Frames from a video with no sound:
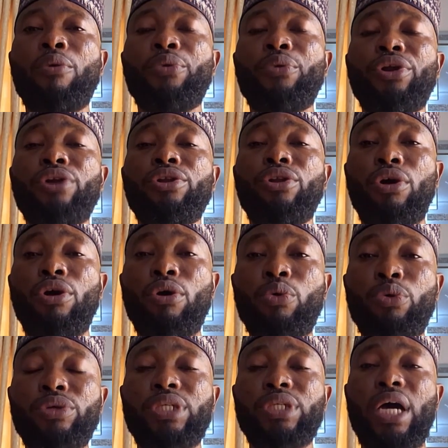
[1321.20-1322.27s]
We don't know
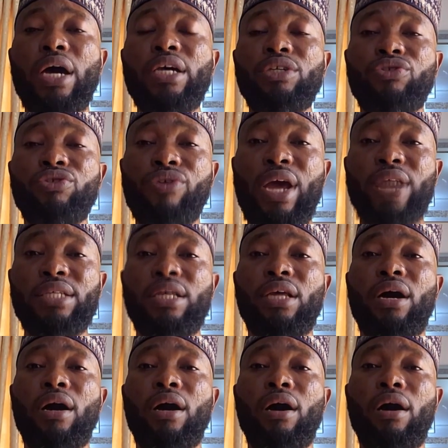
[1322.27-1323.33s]
whose interest
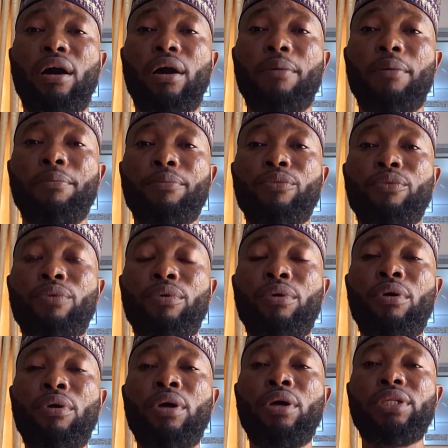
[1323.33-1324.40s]

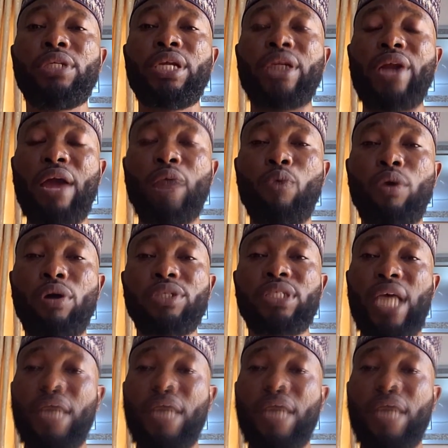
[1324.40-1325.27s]
direct was